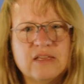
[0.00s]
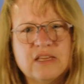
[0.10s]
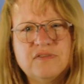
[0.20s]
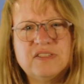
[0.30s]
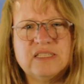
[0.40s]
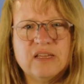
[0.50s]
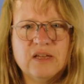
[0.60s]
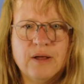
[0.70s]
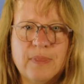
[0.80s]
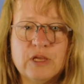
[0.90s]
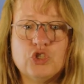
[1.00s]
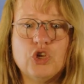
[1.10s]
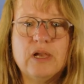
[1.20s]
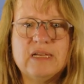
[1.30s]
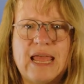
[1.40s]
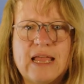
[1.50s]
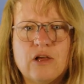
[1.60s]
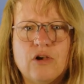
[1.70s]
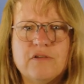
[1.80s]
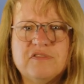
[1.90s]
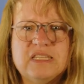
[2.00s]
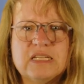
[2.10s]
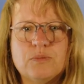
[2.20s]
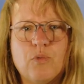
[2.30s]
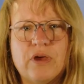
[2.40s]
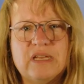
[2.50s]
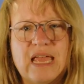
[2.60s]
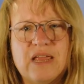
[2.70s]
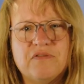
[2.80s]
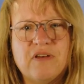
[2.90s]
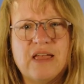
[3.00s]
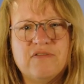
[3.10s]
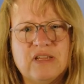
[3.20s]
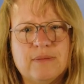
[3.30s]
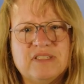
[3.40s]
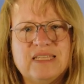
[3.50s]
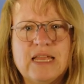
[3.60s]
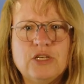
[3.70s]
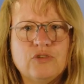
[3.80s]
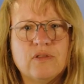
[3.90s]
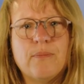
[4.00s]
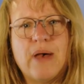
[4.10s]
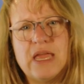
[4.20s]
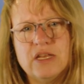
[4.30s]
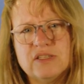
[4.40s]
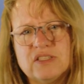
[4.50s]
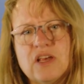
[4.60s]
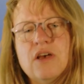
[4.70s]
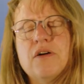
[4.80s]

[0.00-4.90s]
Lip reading: gives a solid angle of 6.85 times 10 to the minus